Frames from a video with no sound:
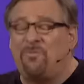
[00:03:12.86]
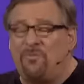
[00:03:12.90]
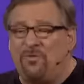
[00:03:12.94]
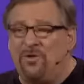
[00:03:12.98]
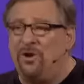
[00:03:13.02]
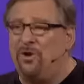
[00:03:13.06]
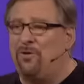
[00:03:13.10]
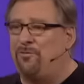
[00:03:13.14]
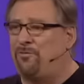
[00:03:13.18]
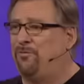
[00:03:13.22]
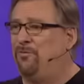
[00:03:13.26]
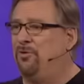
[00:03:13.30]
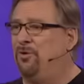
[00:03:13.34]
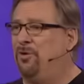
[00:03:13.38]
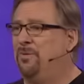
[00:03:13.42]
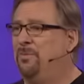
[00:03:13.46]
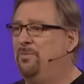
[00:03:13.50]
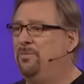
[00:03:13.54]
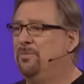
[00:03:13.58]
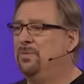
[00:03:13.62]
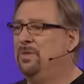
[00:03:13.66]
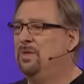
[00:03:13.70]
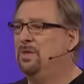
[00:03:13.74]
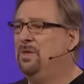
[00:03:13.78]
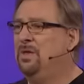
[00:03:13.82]
fearful.
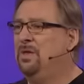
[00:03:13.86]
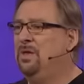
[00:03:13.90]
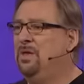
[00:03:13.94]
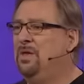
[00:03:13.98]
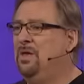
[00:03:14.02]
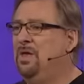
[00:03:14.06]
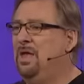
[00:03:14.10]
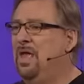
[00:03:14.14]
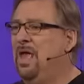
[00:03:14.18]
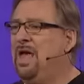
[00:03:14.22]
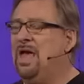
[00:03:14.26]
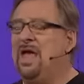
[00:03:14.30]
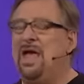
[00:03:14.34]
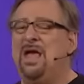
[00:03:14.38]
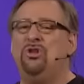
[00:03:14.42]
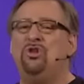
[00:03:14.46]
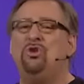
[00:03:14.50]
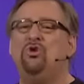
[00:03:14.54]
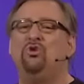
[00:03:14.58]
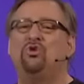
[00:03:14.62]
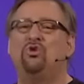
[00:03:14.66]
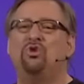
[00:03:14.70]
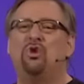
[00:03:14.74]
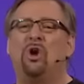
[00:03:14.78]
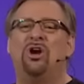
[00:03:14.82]
And
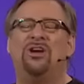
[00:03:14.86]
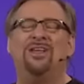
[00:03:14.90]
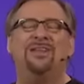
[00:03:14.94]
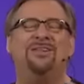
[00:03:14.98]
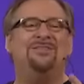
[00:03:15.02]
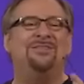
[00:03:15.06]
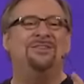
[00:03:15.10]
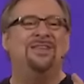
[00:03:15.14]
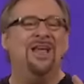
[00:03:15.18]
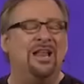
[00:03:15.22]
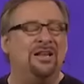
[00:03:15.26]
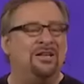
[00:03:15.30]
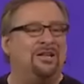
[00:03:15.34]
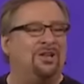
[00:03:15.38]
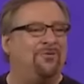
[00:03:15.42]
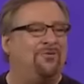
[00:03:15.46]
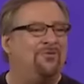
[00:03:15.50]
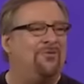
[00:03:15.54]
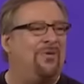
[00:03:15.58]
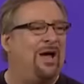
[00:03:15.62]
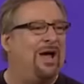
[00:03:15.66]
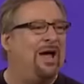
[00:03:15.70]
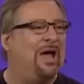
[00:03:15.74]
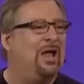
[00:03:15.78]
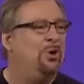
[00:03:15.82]
you start
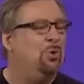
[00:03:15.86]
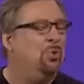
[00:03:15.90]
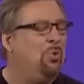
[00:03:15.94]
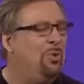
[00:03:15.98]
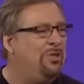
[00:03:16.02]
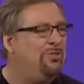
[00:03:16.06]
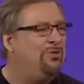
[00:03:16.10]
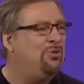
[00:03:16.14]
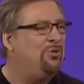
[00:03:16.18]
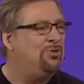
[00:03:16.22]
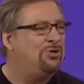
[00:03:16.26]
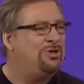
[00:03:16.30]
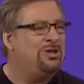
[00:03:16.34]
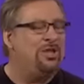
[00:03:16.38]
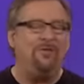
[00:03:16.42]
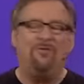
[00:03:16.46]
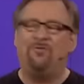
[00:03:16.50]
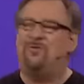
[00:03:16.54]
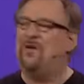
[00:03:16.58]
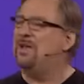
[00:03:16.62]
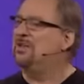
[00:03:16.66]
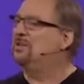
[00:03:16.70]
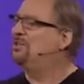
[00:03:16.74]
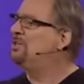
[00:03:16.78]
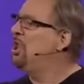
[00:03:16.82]
identifying with your
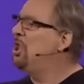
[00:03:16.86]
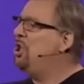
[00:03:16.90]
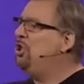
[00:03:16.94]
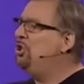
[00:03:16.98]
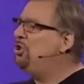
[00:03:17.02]
defects.